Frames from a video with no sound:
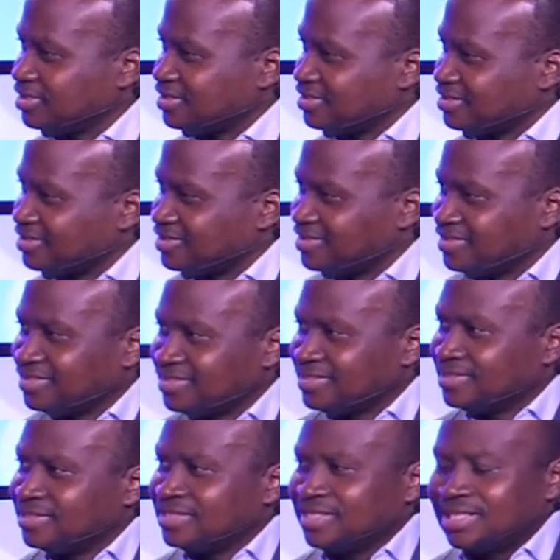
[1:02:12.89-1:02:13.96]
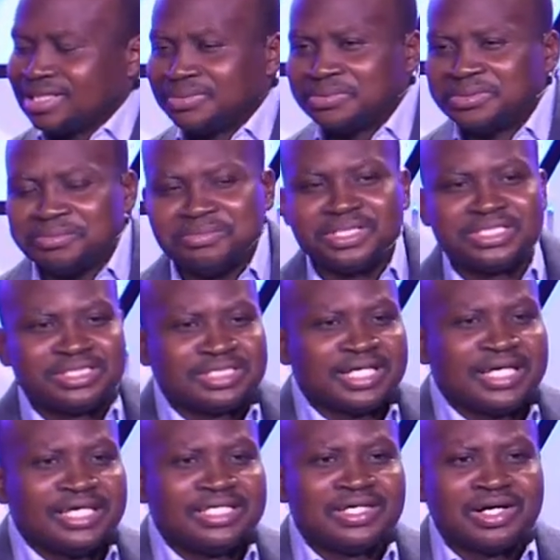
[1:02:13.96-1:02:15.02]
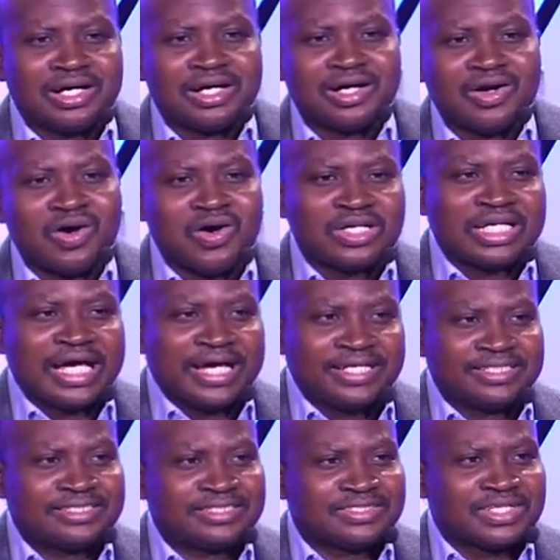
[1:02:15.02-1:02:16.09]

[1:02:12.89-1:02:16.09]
It won't be staying all night